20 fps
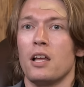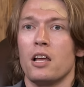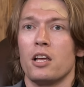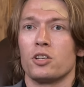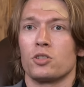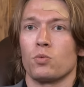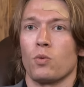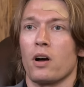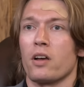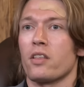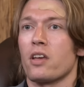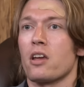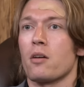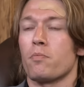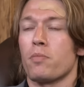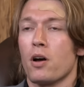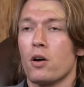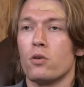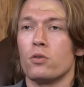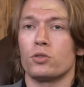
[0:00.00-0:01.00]
It's why they
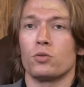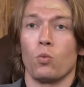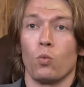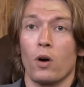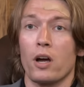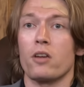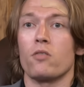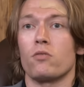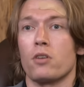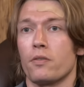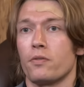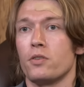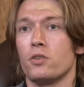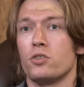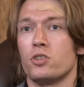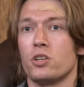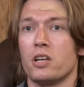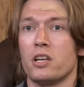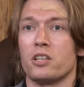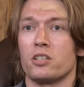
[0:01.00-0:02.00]
oppose white
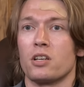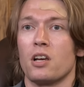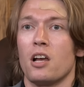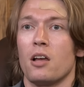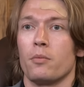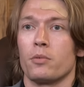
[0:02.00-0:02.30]
refugees,